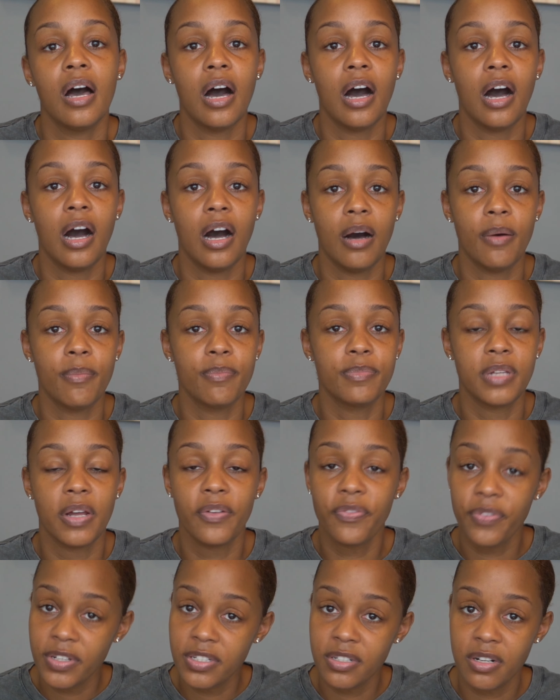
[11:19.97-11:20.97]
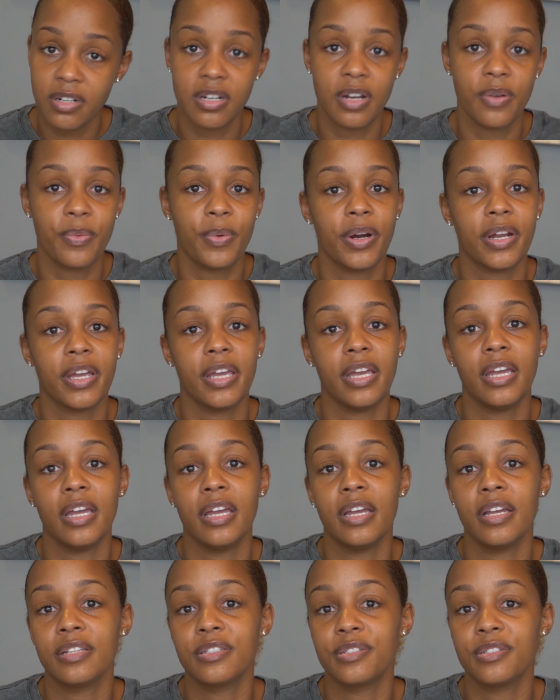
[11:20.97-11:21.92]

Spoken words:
Definitely start networking,